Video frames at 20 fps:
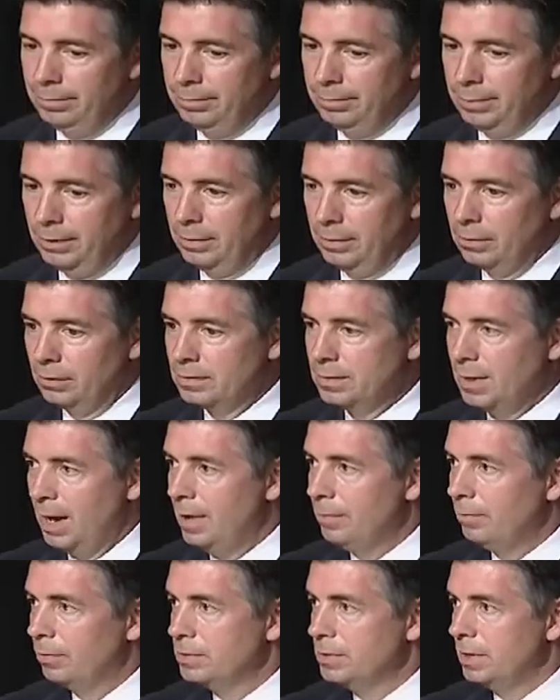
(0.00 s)
political
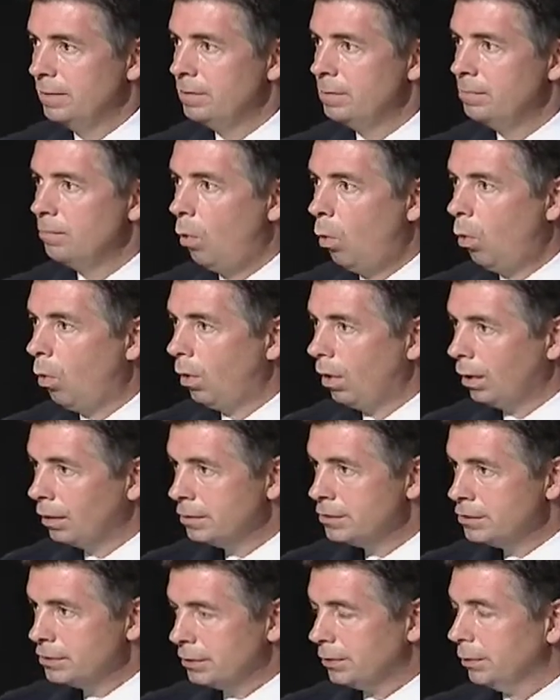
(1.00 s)
time, received more
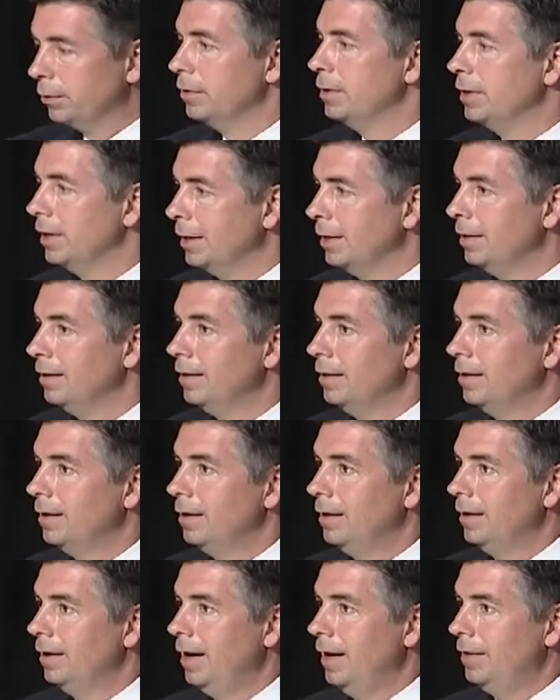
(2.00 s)
scrutiny mm
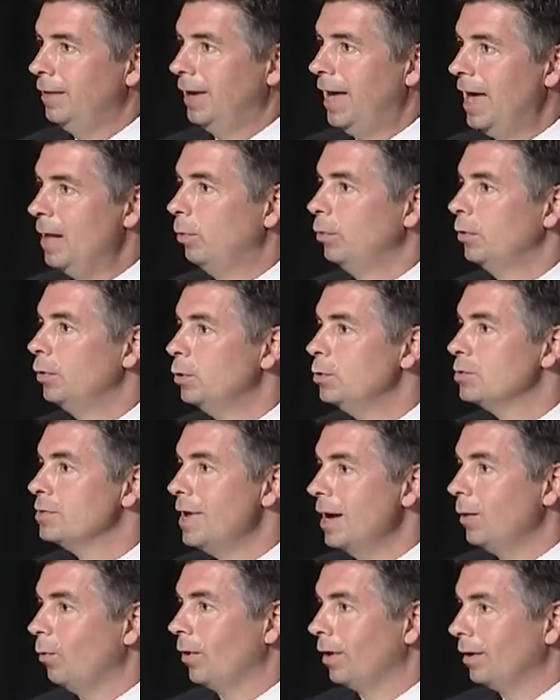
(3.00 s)
-hmm. at the cable news
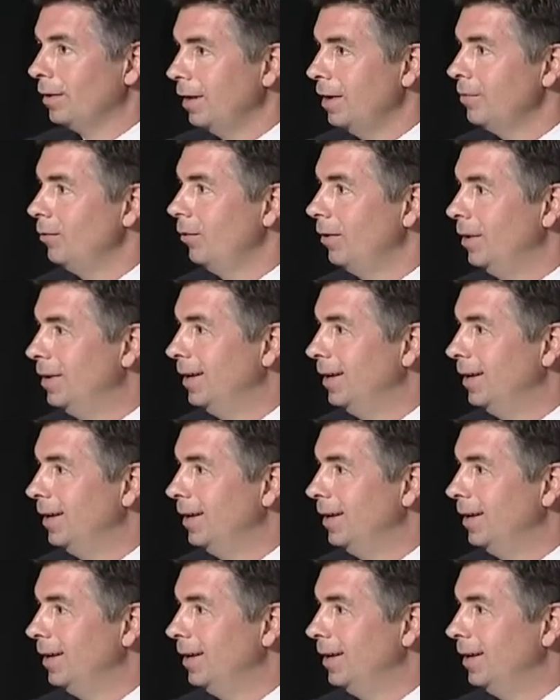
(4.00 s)
network level